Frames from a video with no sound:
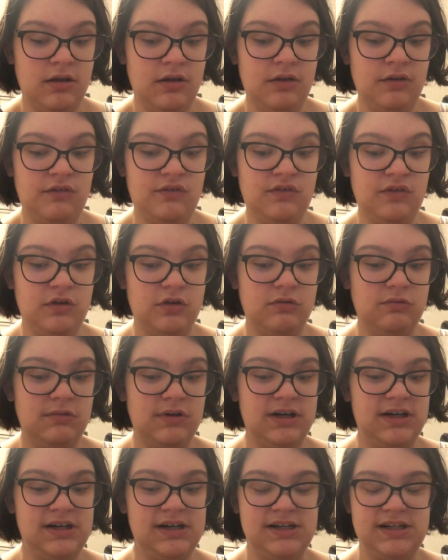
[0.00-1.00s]

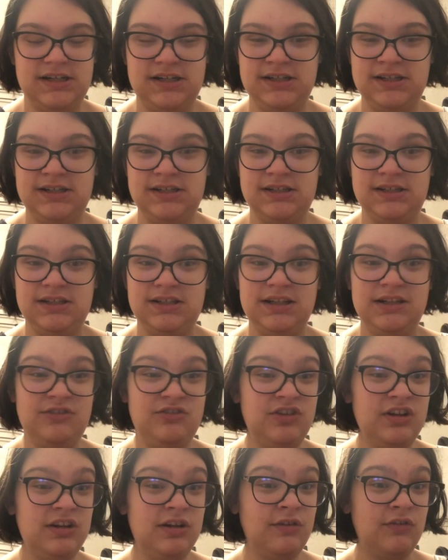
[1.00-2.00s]
So, did
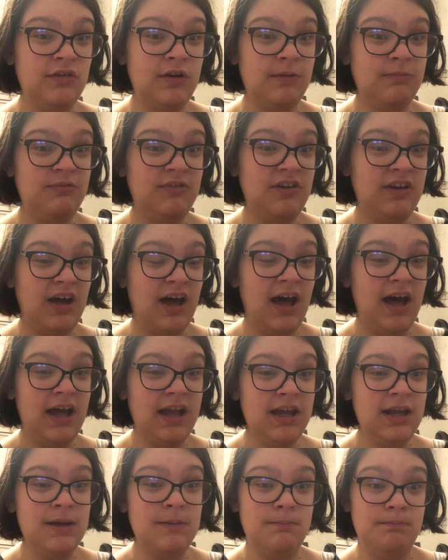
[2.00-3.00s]
she deserve to
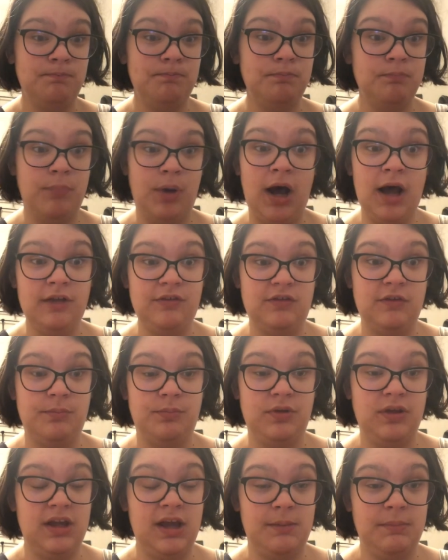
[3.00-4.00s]
die?
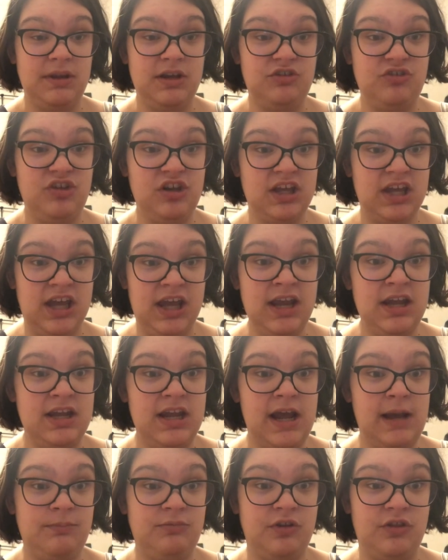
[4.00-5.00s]
Possibly. I mean, she
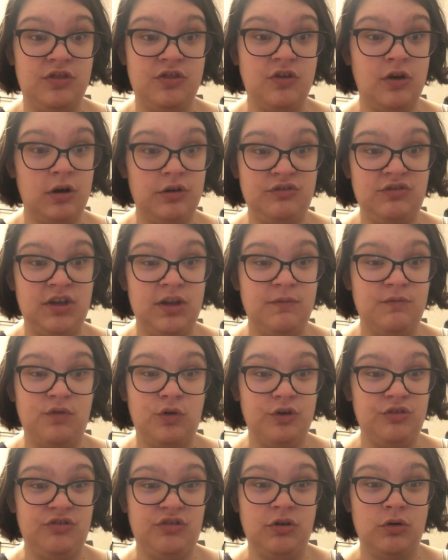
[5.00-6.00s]
kidnapped a 13,
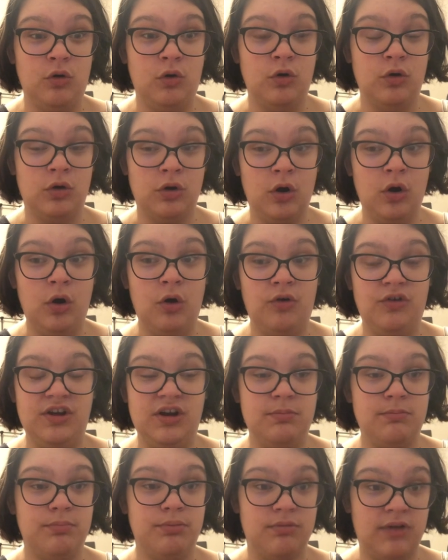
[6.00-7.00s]
14-year-old girl and
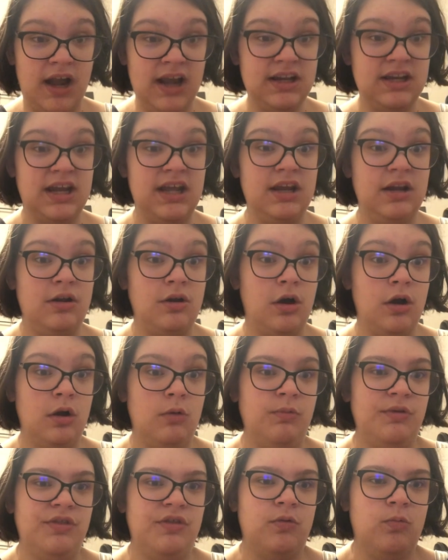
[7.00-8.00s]
impregnated
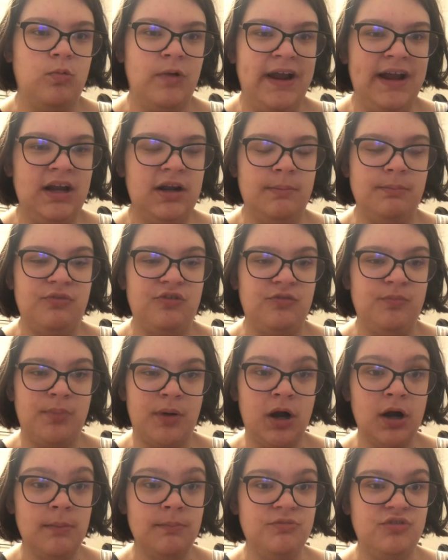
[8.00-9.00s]
her with a random
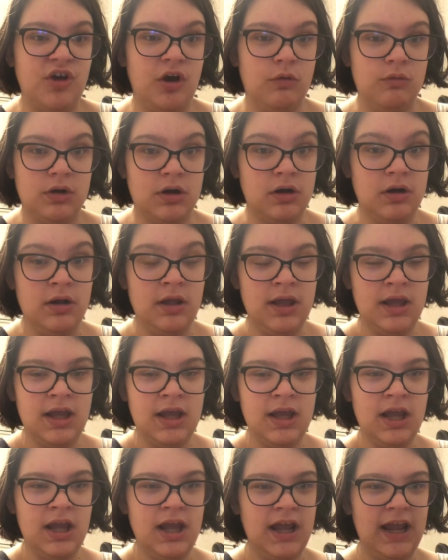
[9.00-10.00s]
sperm donor.
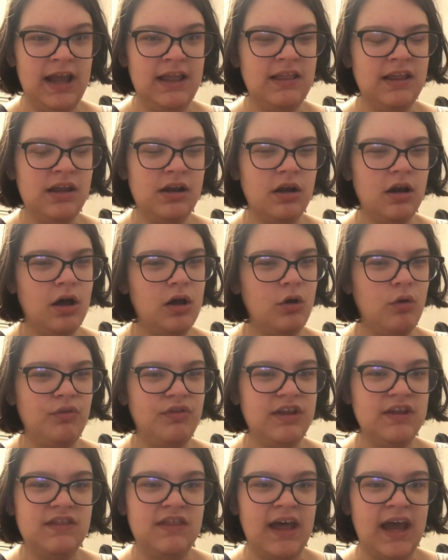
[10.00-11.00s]
And then not
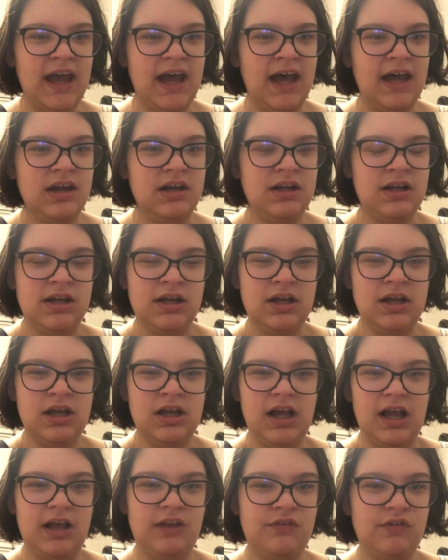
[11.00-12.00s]
only that,
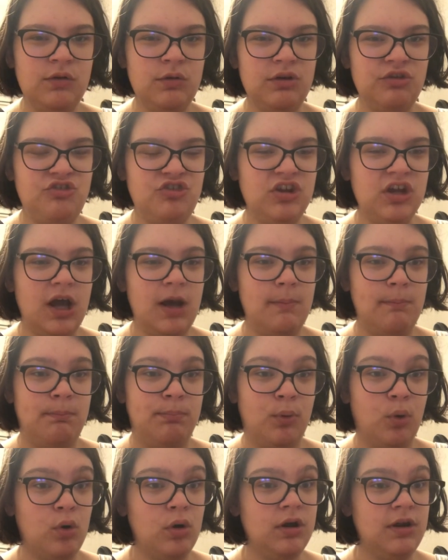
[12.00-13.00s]
as soon as she got
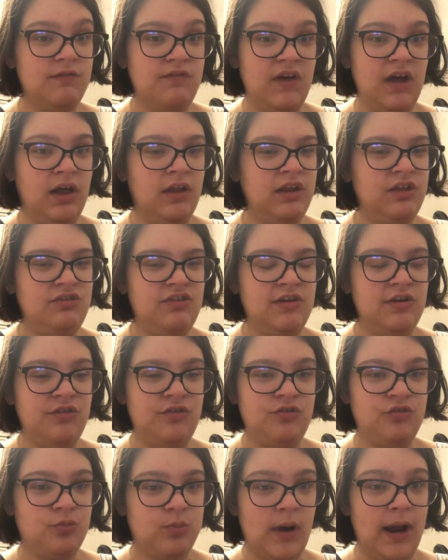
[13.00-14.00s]
bored of Ellie, she
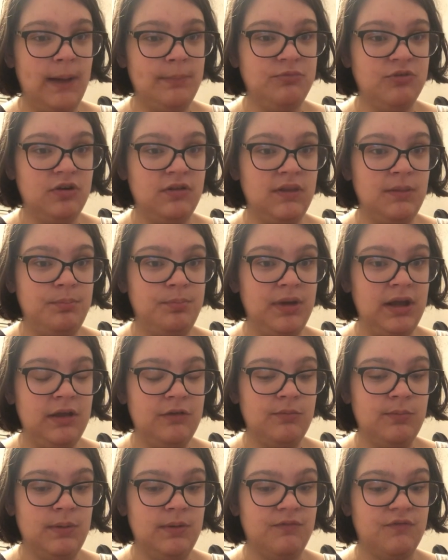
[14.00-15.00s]
just trapped her in the
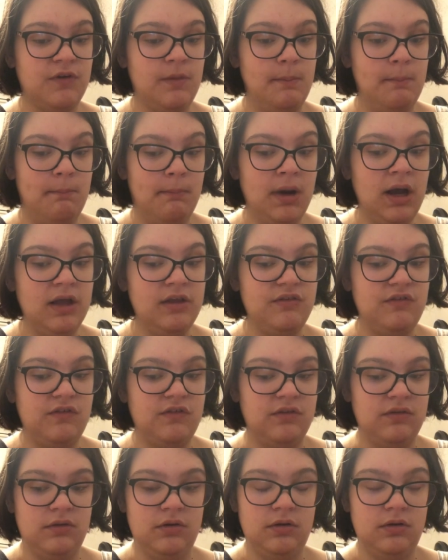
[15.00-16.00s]
basement for
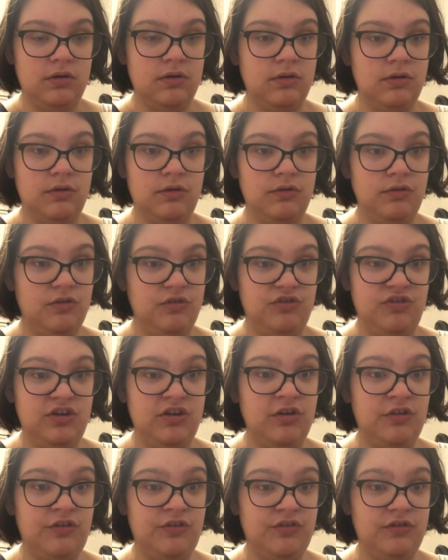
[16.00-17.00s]
months.
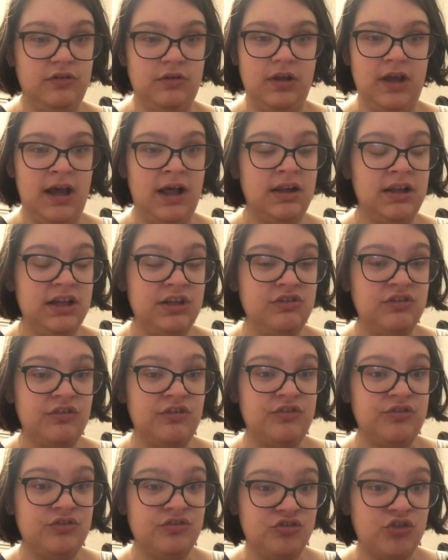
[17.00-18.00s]
Ellie
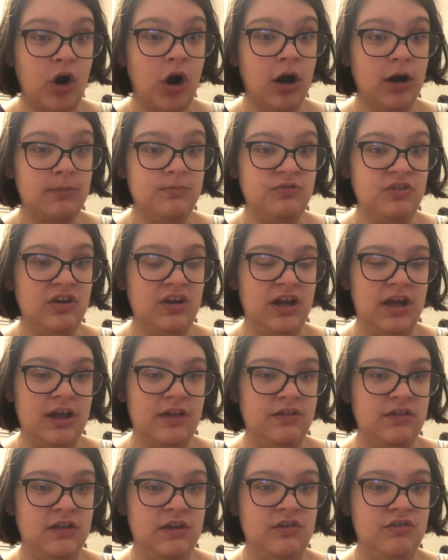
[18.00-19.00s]
just starved to
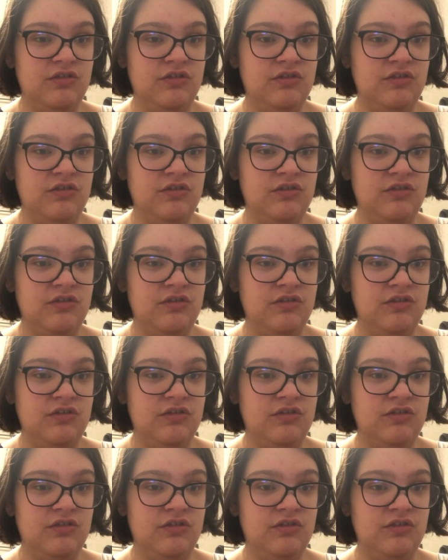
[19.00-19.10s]
death.